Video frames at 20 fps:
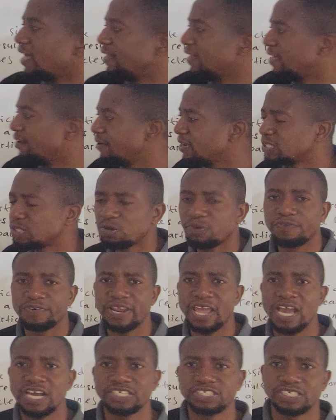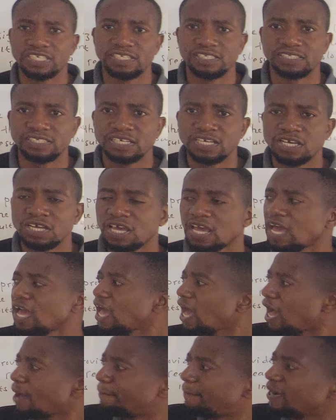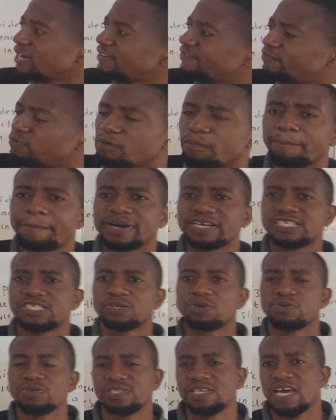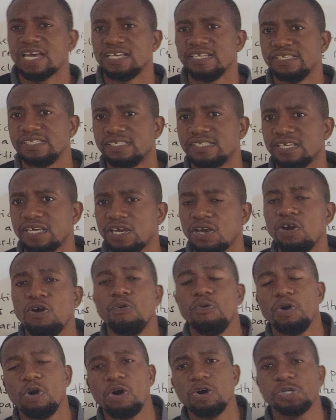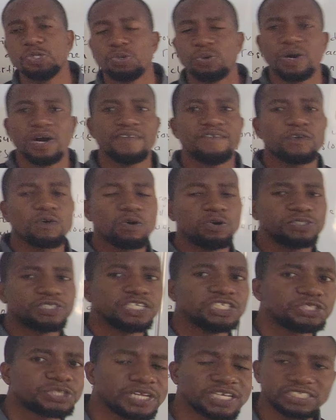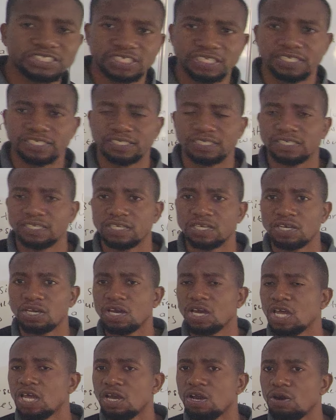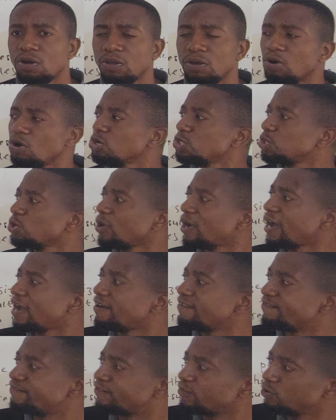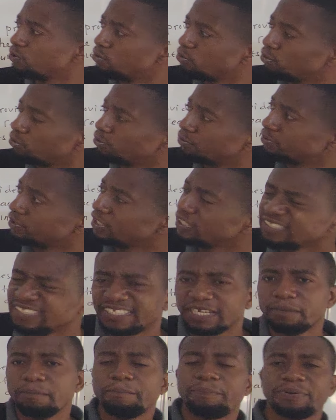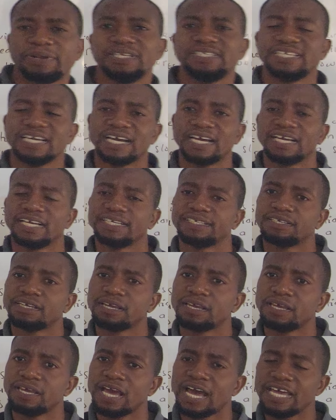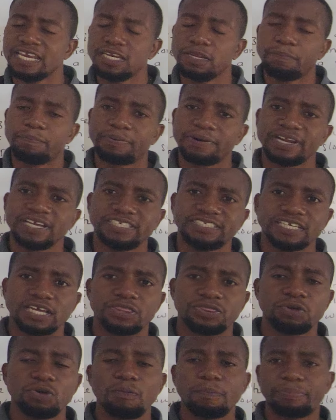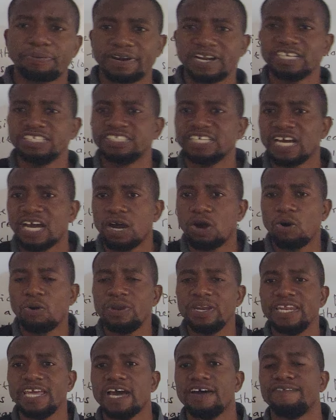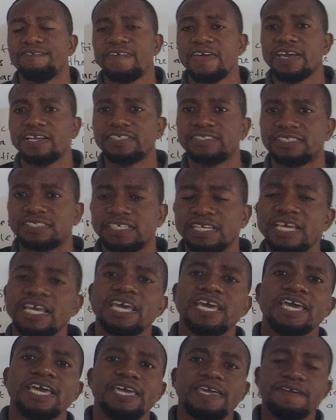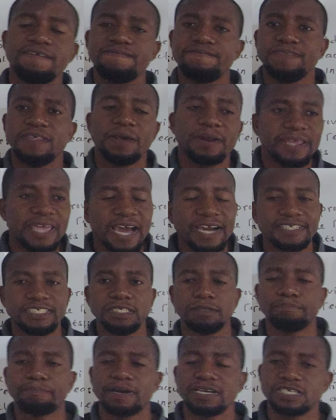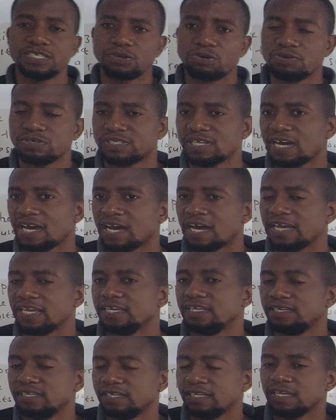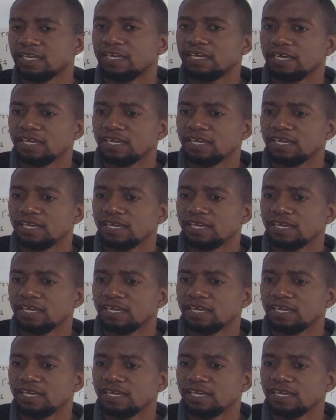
the rate of reaction. Apart from particle size, we also have concentration. We also have temperature and pressure, though pressure only affects if the reacting particles are in